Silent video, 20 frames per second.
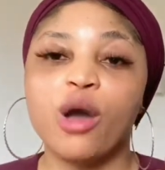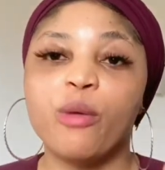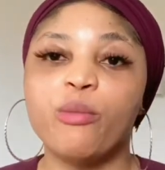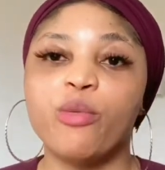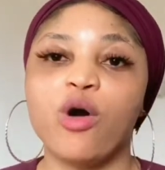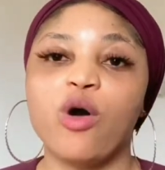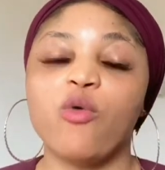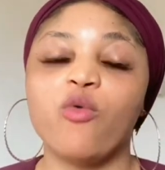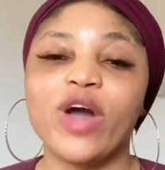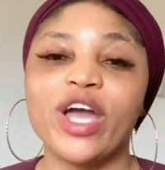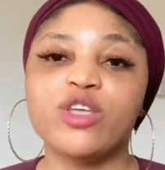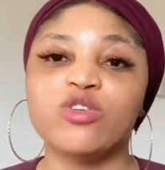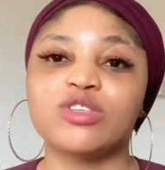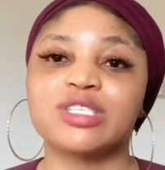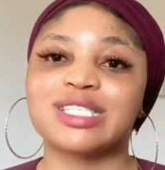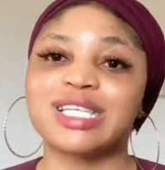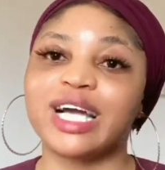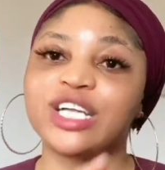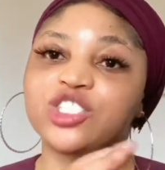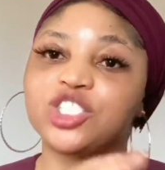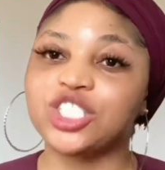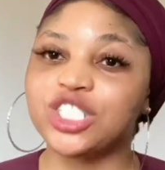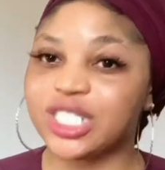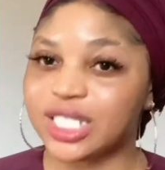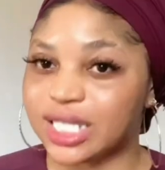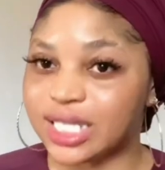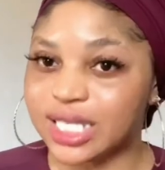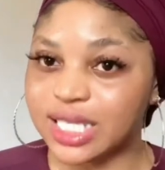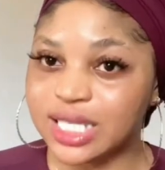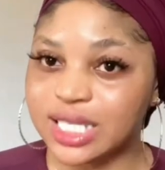But when you start
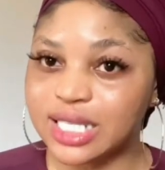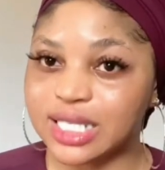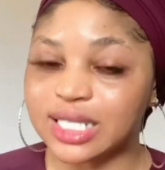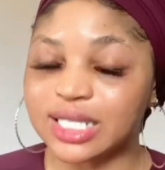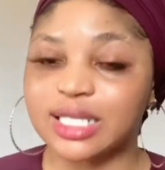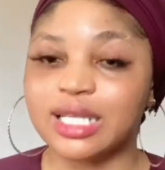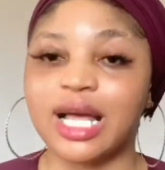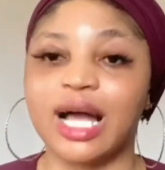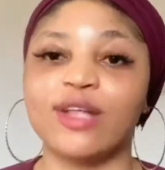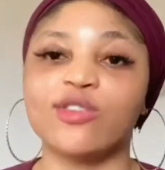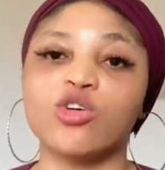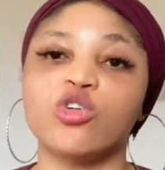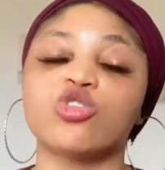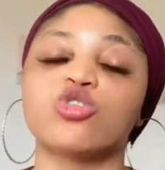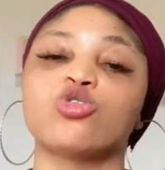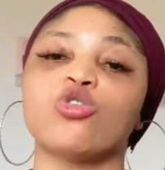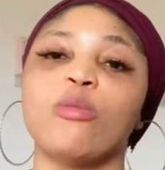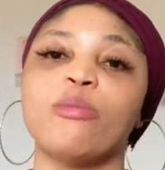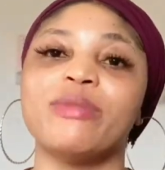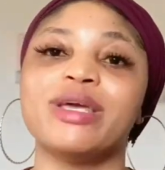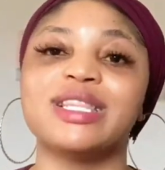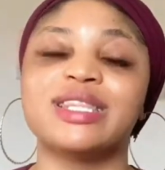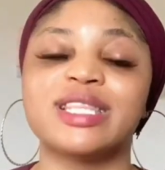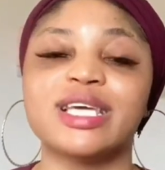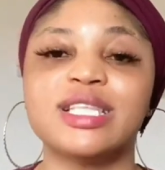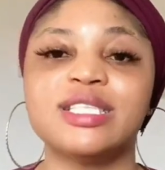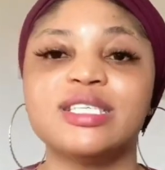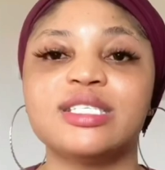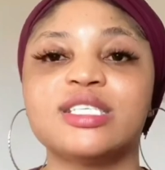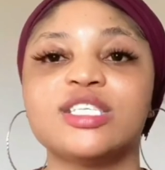treating it and also
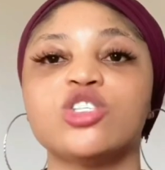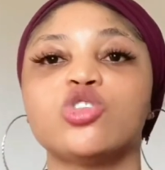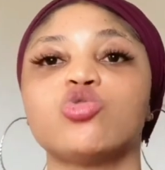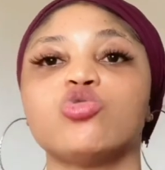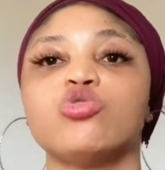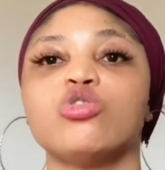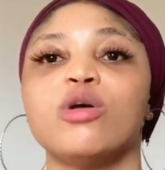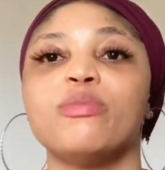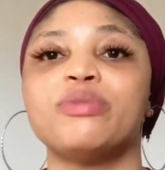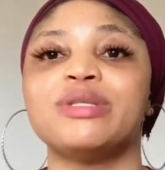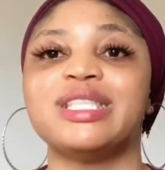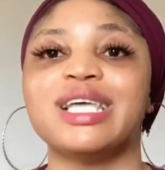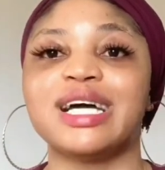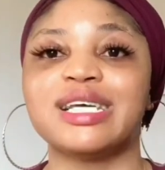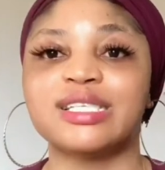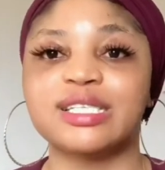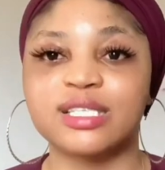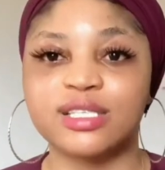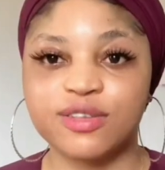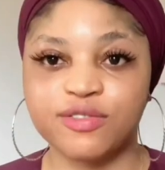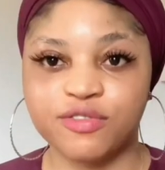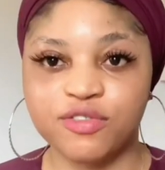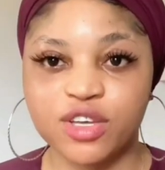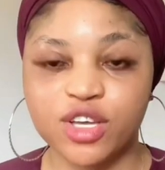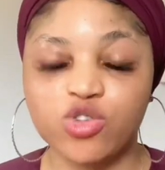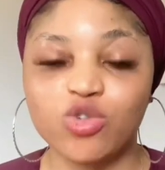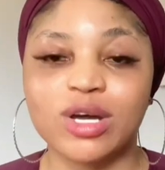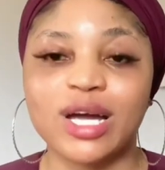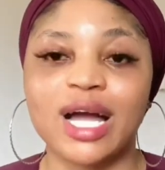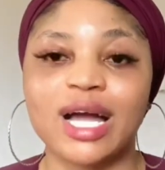maintain it, it will not be that
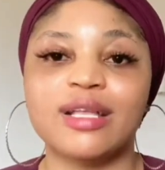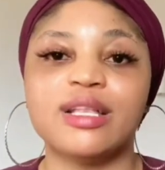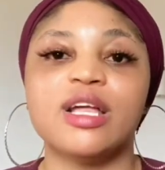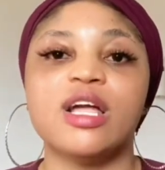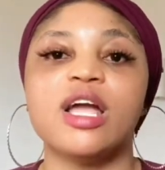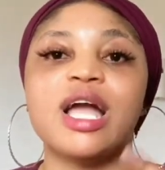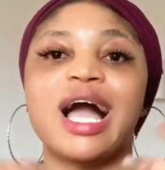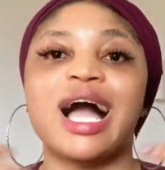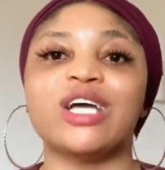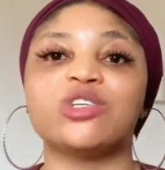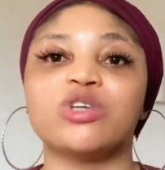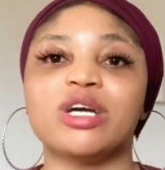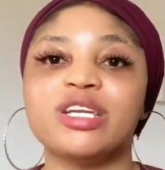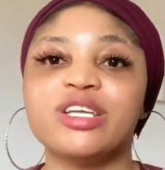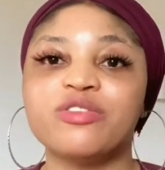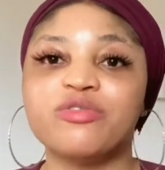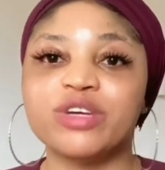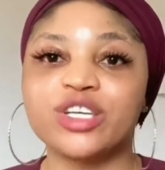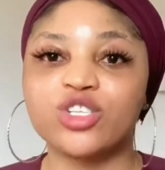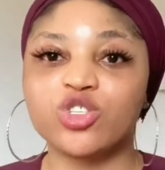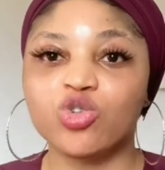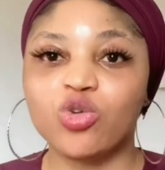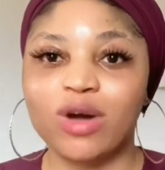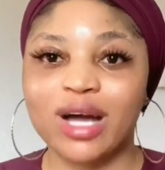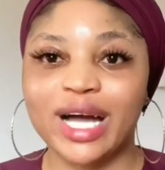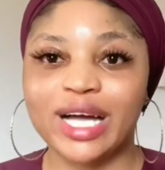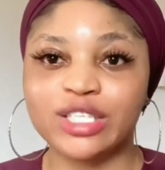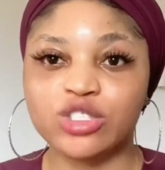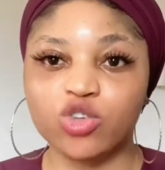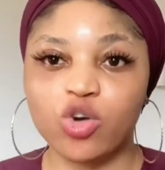severe. You can actually raise your
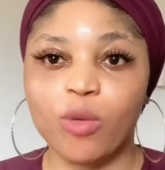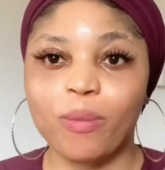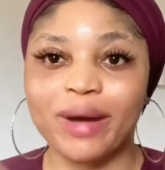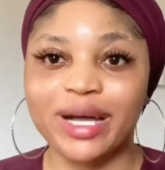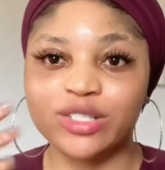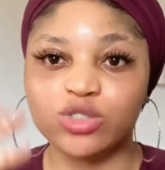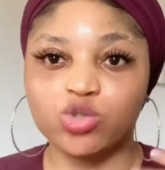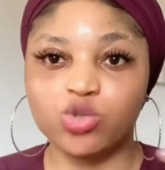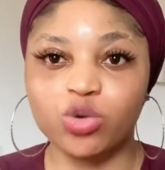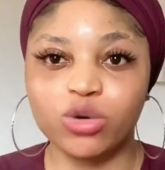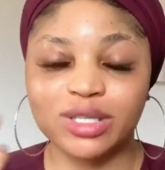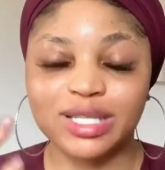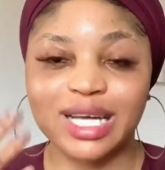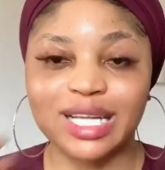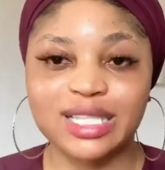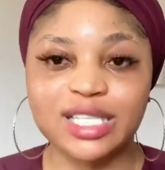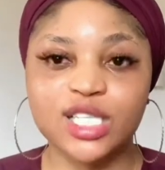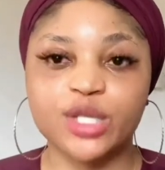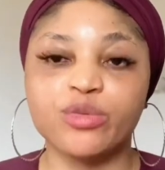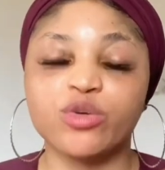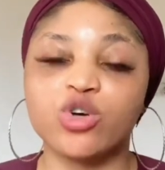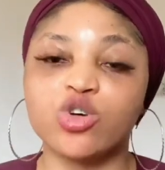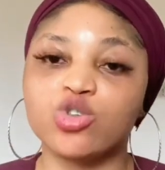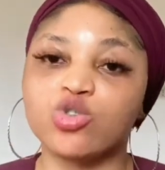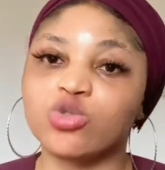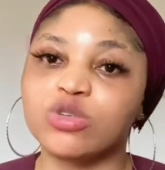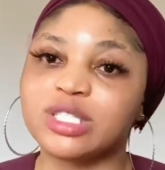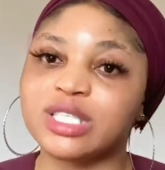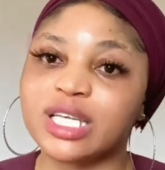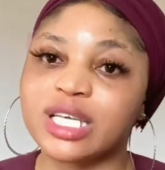hand up and do all that things because
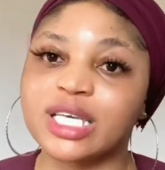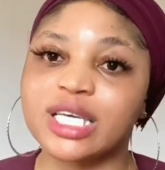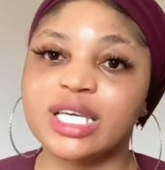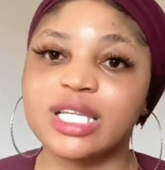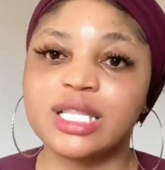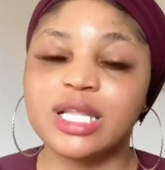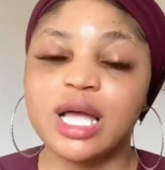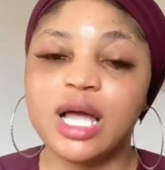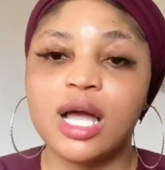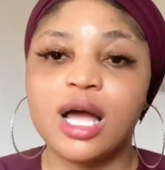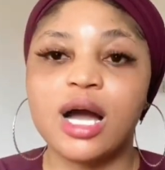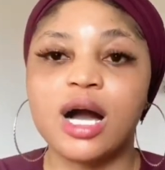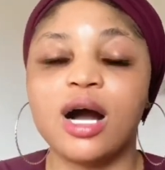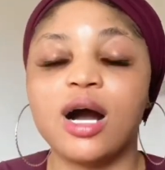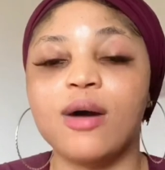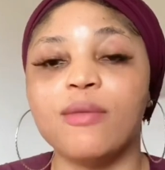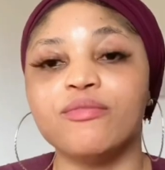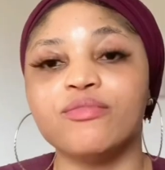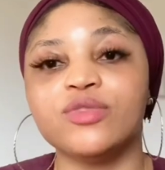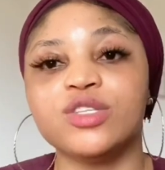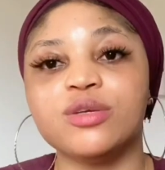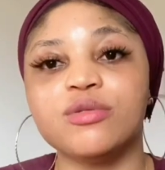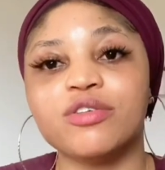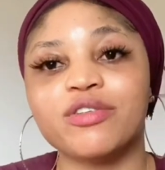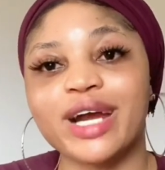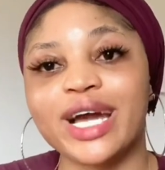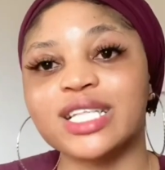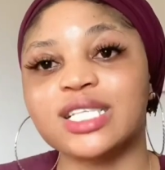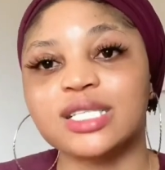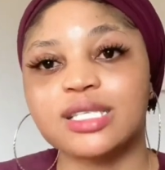you're taking the
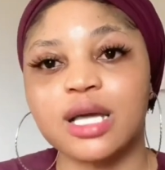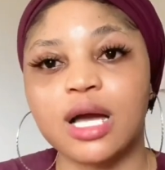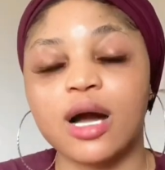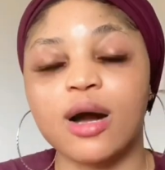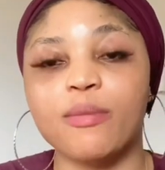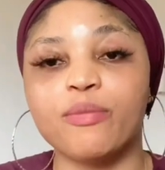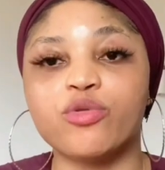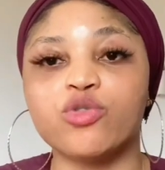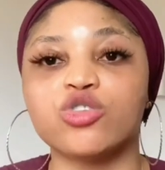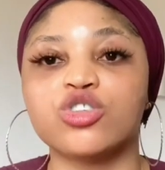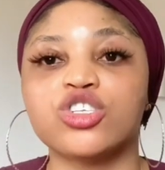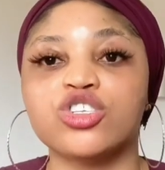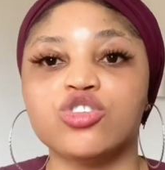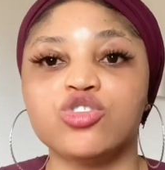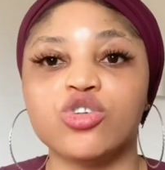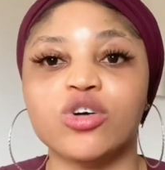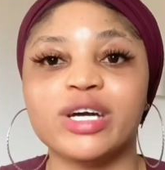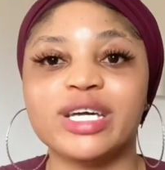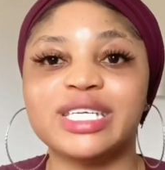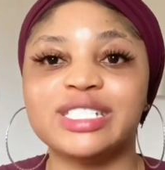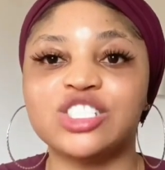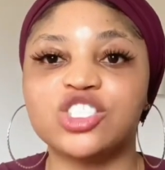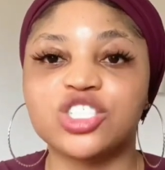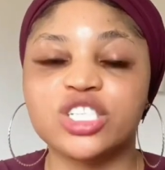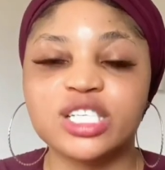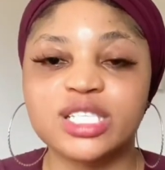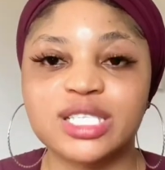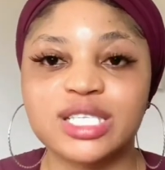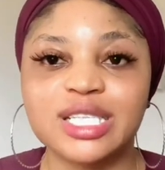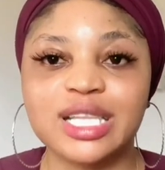right procedure in
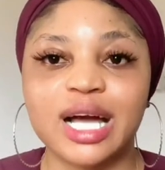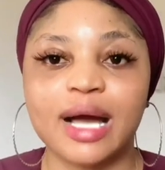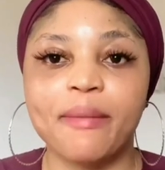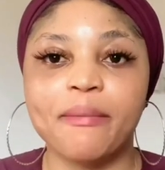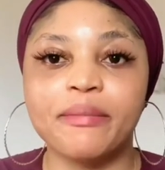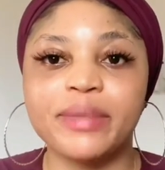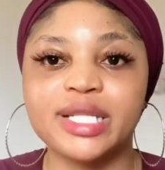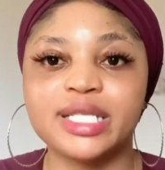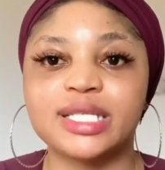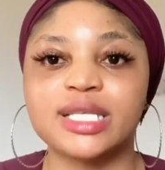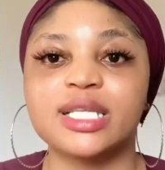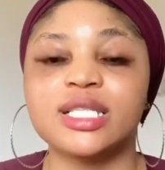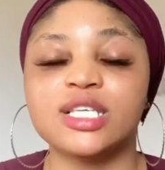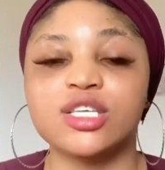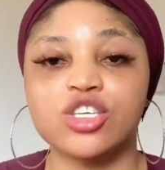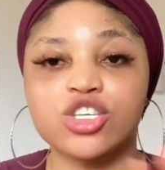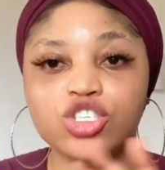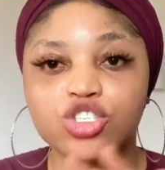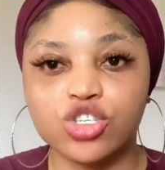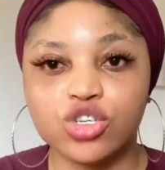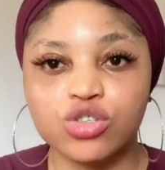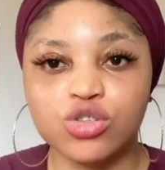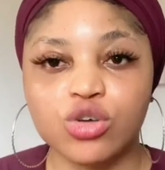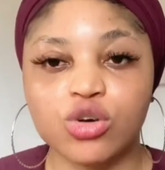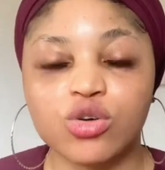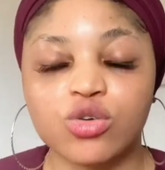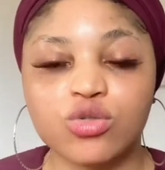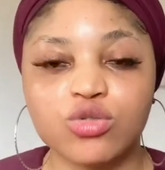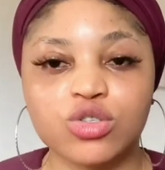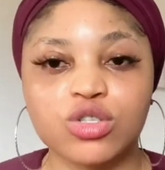treating and maintaining your
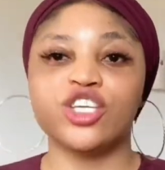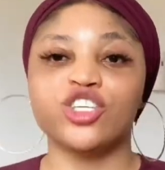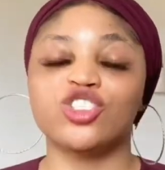knuckles.